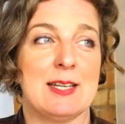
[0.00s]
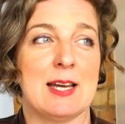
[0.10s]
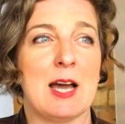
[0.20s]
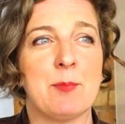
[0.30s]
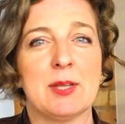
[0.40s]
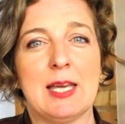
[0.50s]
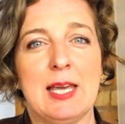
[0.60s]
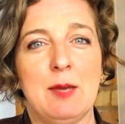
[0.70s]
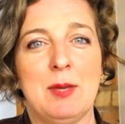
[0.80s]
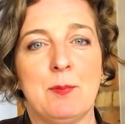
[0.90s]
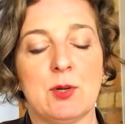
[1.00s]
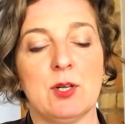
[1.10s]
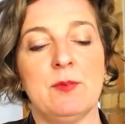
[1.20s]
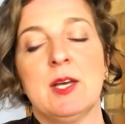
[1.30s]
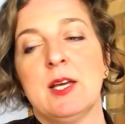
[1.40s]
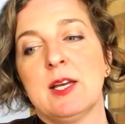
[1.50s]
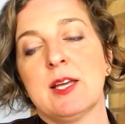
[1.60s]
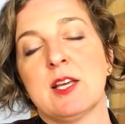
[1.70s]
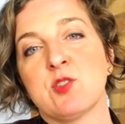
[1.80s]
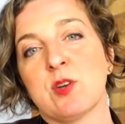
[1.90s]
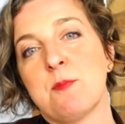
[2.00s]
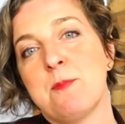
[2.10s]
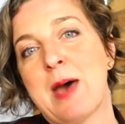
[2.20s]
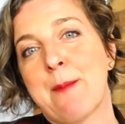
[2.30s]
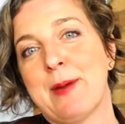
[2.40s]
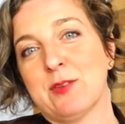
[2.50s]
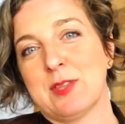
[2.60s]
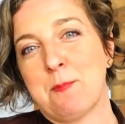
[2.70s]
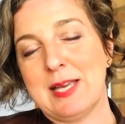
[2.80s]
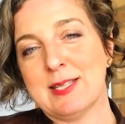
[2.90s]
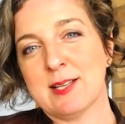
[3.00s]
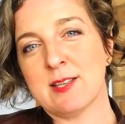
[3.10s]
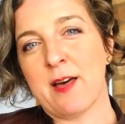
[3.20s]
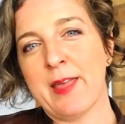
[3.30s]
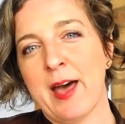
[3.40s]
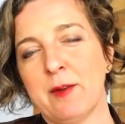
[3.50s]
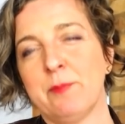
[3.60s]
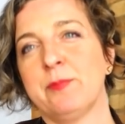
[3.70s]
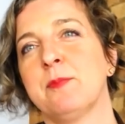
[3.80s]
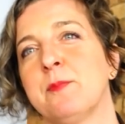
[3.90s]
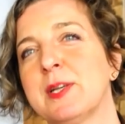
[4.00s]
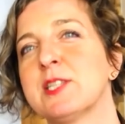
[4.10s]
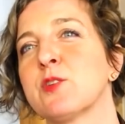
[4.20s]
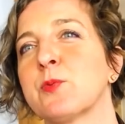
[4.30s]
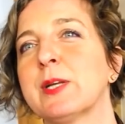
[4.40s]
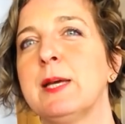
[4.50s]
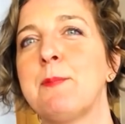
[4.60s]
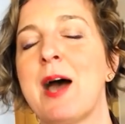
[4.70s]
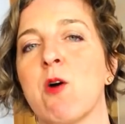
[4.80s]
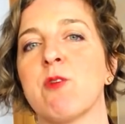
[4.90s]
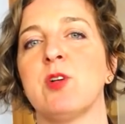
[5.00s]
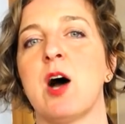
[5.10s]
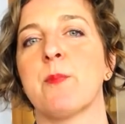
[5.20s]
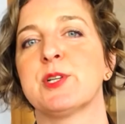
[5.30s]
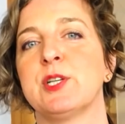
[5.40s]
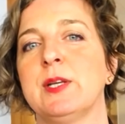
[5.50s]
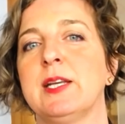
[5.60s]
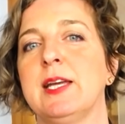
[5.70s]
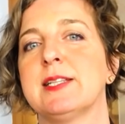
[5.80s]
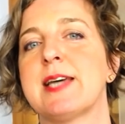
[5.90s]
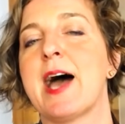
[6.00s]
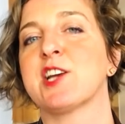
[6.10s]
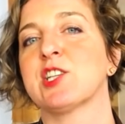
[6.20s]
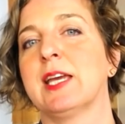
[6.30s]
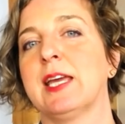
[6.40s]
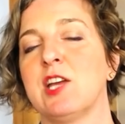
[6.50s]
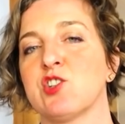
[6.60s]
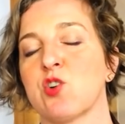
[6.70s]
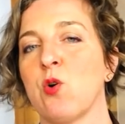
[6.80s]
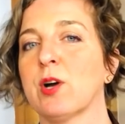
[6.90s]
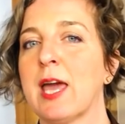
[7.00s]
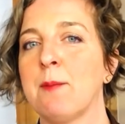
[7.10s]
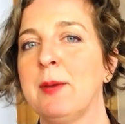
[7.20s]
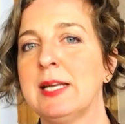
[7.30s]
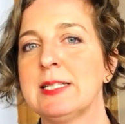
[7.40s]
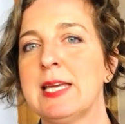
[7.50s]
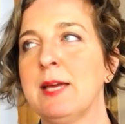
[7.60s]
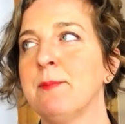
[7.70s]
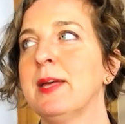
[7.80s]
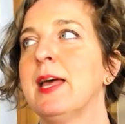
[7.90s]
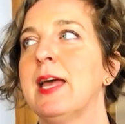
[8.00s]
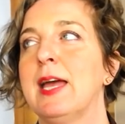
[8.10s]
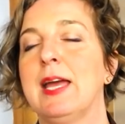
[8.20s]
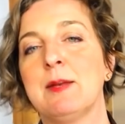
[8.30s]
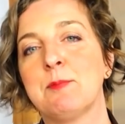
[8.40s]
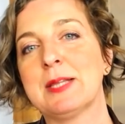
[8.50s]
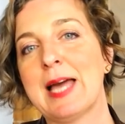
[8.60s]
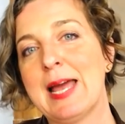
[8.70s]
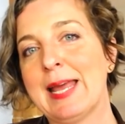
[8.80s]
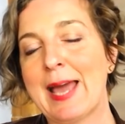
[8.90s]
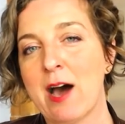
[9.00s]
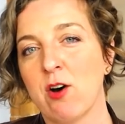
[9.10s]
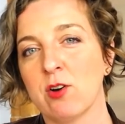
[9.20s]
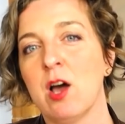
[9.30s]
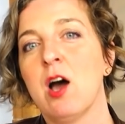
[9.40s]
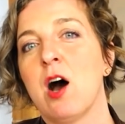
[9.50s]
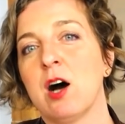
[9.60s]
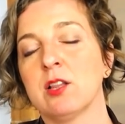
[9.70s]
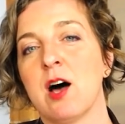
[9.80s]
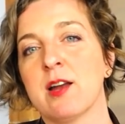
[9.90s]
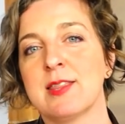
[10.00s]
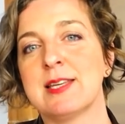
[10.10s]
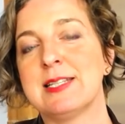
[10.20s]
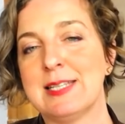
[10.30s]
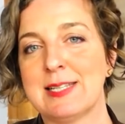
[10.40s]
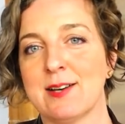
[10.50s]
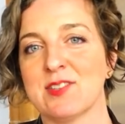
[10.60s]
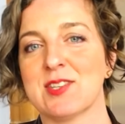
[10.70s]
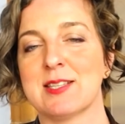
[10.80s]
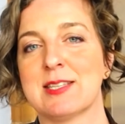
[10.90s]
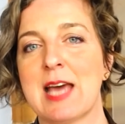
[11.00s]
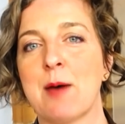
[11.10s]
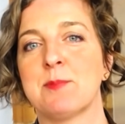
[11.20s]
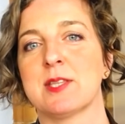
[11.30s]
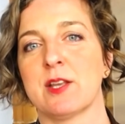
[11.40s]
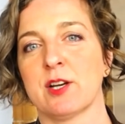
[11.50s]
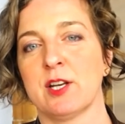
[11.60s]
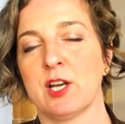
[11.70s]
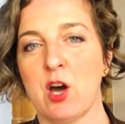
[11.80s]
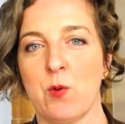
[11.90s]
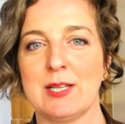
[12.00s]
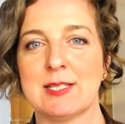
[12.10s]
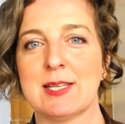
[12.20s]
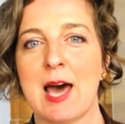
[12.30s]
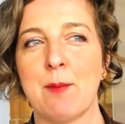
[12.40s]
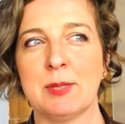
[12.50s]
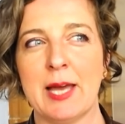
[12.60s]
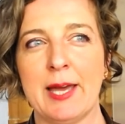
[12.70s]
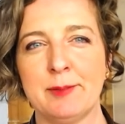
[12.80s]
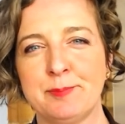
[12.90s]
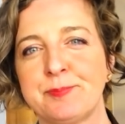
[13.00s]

a couple of key people can sort of map out the basics on that, but it's a really powerful opportunity to actually engage your whole campaign team in planning out a lot of the details and steps that are going to go into that plan.